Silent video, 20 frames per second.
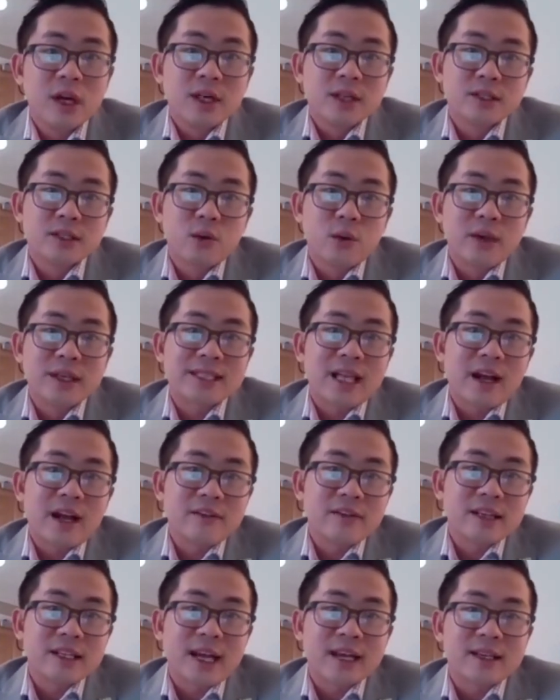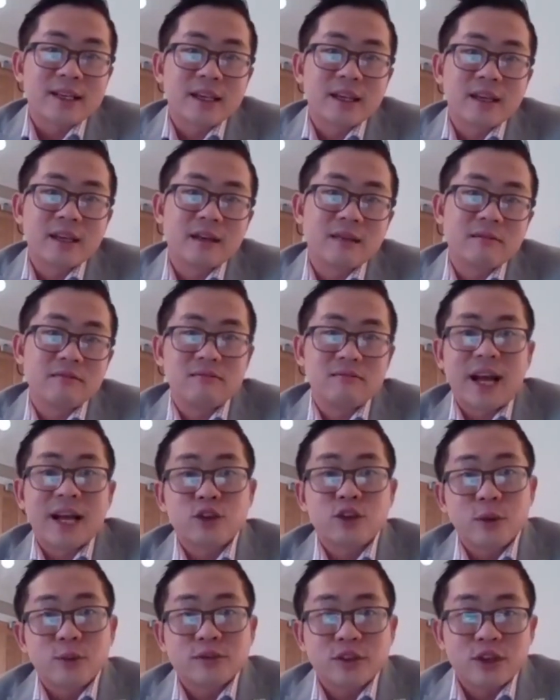So it's having like a
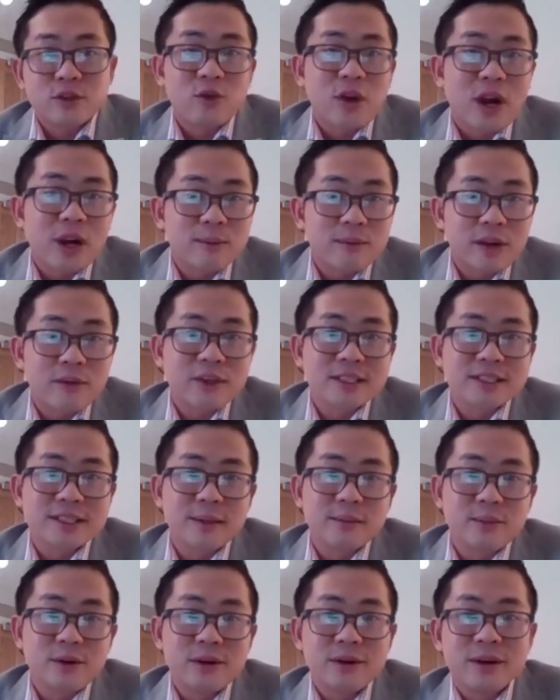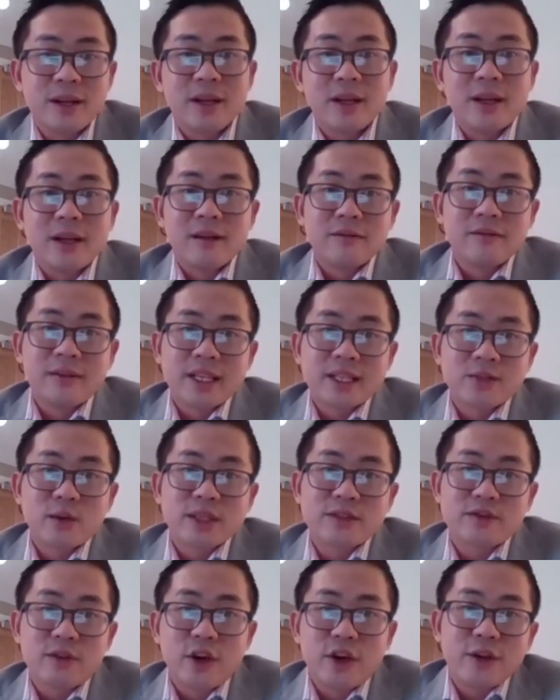adopted grandma, for example. This
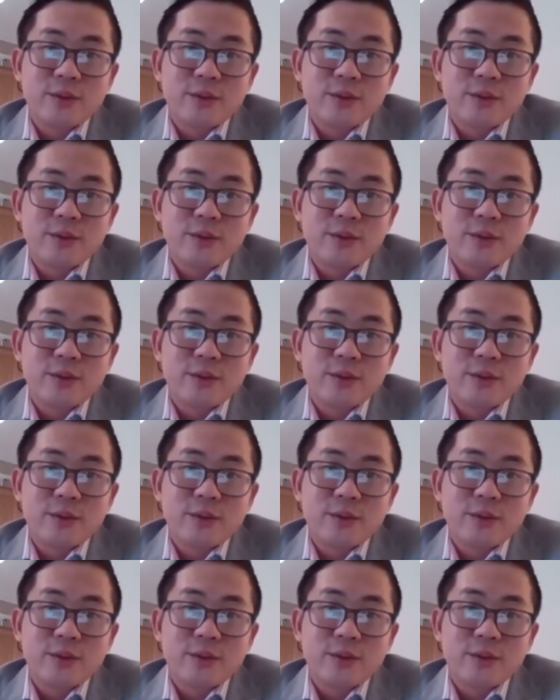was very